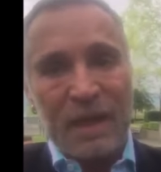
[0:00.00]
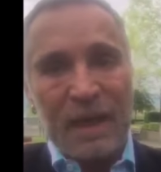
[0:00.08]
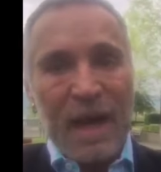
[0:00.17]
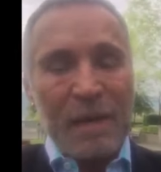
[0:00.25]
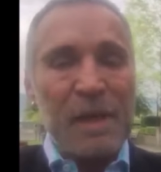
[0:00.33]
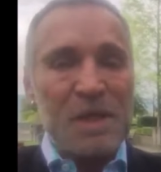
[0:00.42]

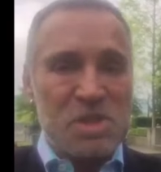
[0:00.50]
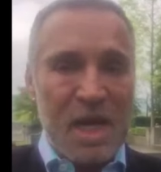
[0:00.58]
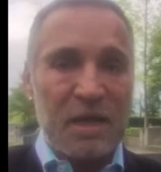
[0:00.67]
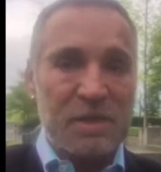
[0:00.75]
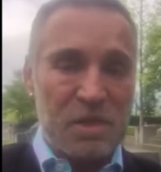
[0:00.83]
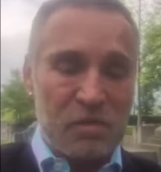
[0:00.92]
I'm going to
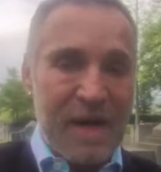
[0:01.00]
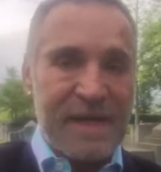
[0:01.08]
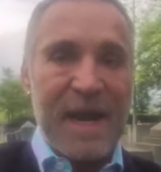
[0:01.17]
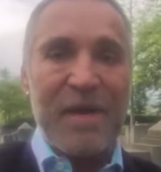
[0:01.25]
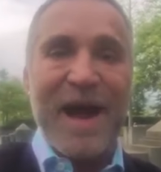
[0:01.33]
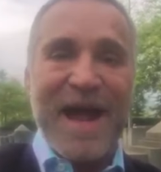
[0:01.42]
challenge you right
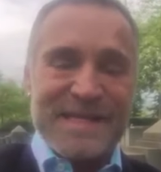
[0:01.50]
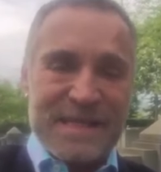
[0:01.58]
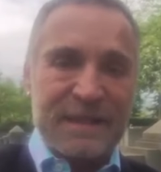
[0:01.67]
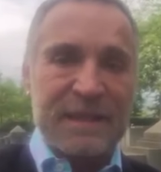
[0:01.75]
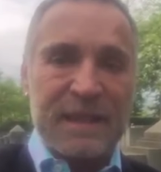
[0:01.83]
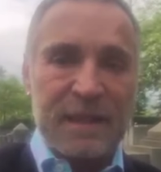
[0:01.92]
now as a
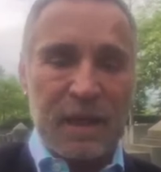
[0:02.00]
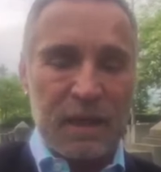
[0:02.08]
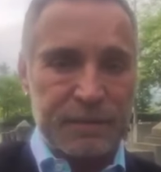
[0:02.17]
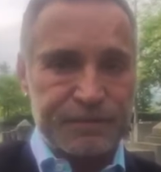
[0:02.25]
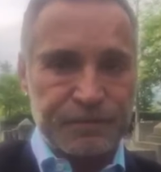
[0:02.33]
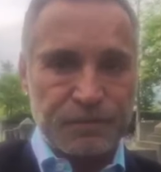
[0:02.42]
leader.
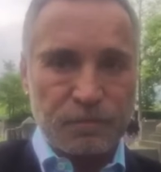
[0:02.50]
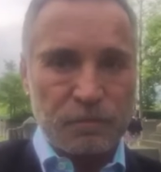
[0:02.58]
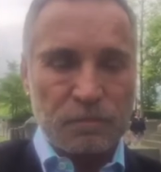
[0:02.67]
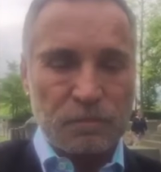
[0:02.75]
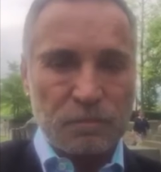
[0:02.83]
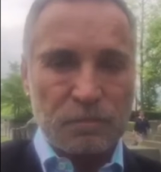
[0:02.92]

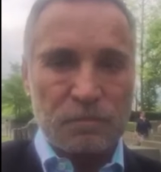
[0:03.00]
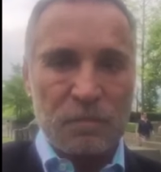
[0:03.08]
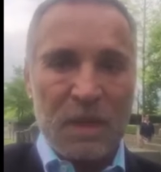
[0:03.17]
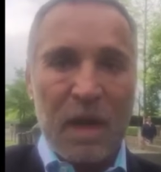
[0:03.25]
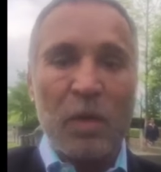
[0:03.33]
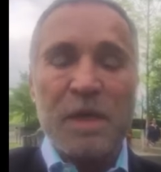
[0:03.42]

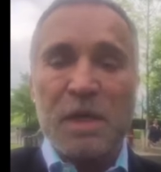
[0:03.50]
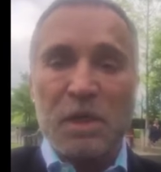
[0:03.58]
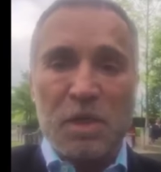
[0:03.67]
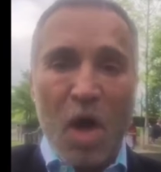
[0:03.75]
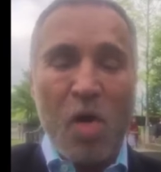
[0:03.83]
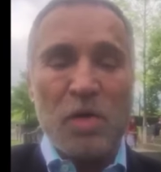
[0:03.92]
I want you to
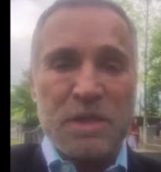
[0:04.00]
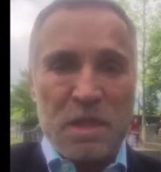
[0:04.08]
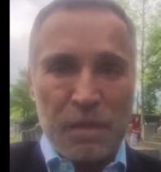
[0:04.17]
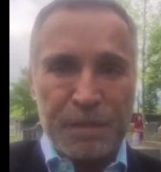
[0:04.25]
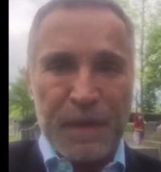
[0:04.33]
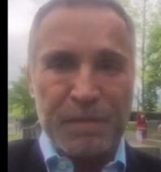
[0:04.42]
go to your
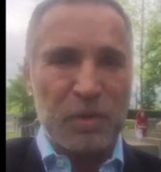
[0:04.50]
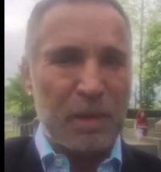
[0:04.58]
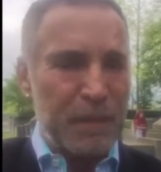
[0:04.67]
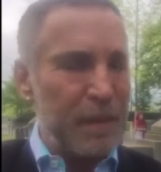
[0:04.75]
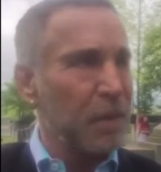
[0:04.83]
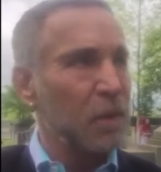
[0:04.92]
people, the
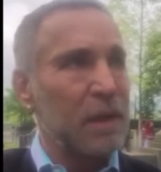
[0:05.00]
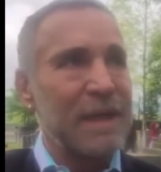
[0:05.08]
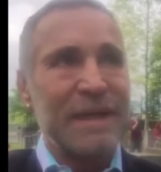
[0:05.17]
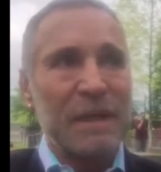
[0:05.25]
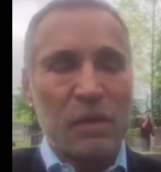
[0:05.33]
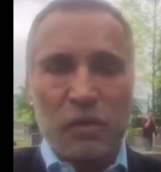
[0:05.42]
people who are
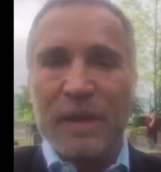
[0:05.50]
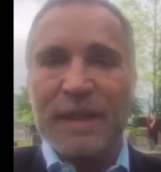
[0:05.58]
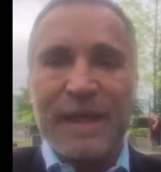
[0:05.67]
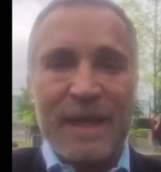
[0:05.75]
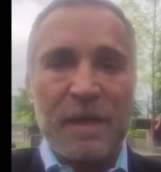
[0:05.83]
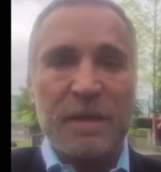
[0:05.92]
really
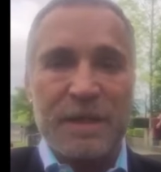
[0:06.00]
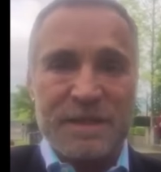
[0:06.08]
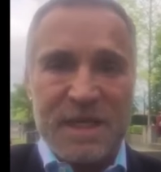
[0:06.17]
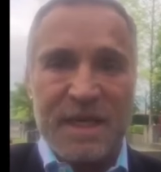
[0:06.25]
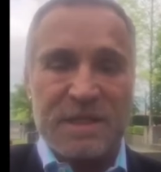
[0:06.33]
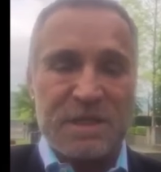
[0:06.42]
getting on your
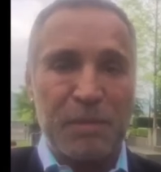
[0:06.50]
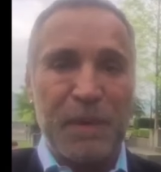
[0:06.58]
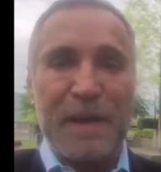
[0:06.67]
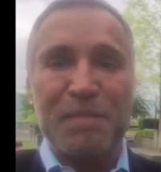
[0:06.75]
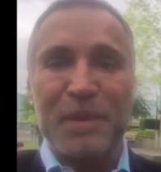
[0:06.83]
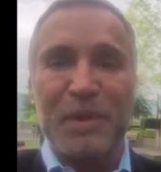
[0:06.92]
tits, the
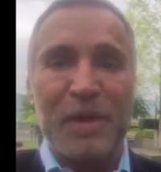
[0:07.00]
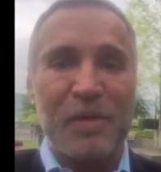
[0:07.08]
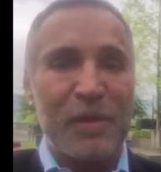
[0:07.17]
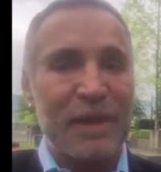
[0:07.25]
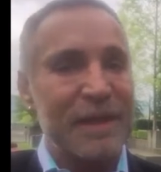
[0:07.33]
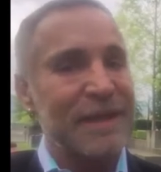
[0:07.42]
people who are
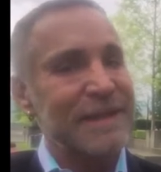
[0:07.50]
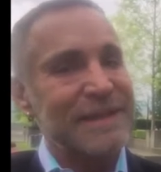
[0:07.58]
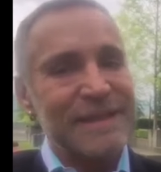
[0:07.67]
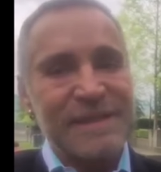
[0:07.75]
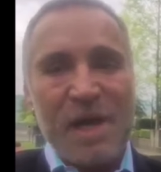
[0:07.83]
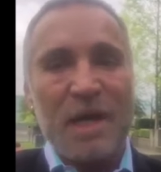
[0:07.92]
really
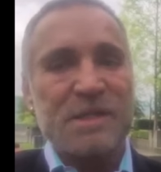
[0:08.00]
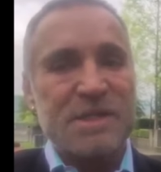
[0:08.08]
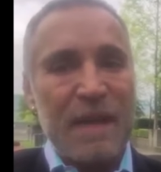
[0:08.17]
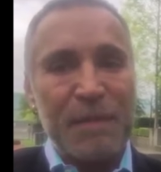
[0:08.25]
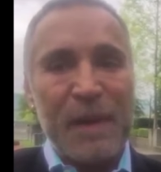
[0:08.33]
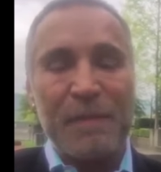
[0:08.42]
not
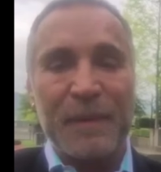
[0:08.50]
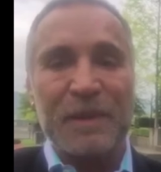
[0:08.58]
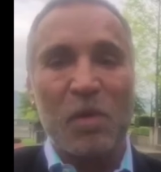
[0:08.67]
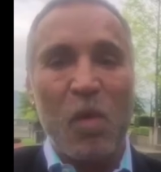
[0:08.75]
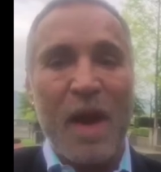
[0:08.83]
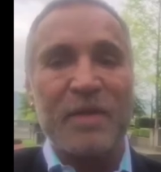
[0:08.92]
stepping up in the
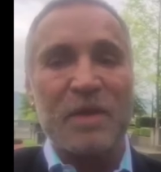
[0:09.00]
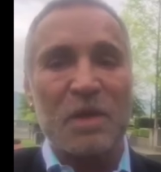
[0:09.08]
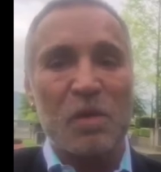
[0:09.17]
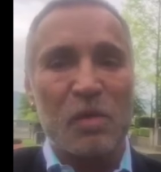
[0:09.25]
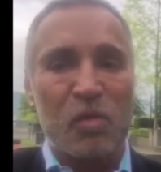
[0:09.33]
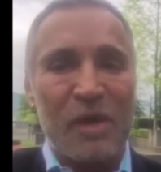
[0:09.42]
way that you
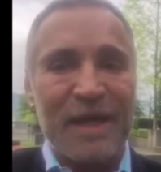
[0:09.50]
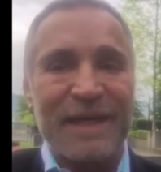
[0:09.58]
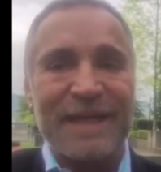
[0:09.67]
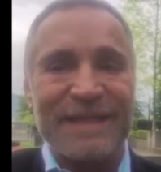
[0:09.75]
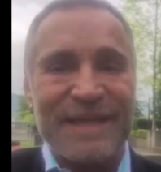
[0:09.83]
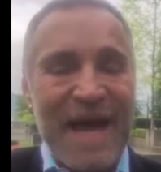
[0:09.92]
would really
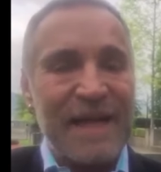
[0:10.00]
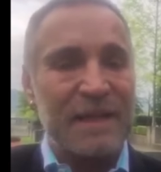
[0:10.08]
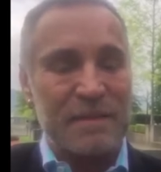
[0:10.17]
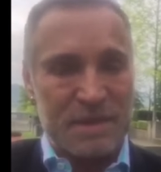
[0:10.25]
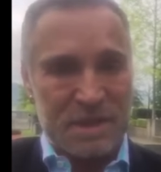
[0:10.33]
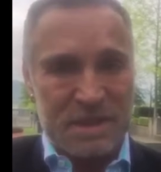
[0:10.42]
like them
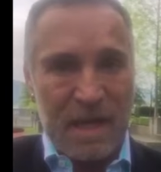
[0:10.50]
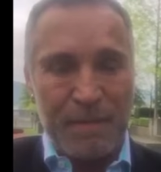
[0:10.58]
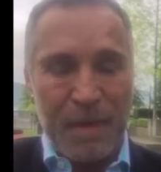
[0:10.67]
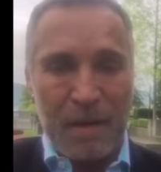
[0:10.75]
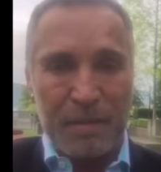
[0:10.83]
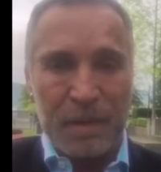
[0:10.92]
to step
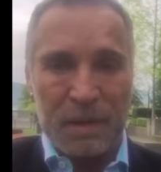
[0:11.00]
up,